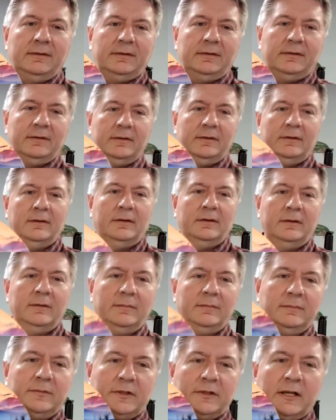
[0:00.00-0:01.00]

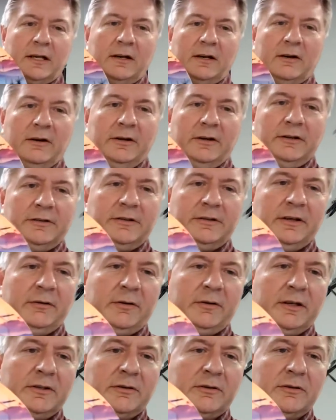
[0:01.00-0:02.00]
It's kind of hard to see
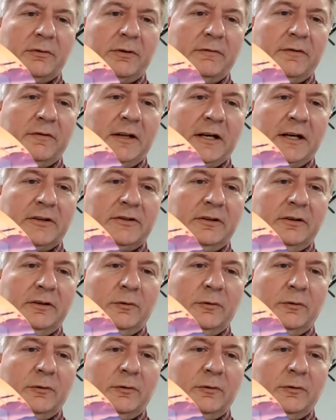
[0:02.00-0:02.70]
because of the reflection.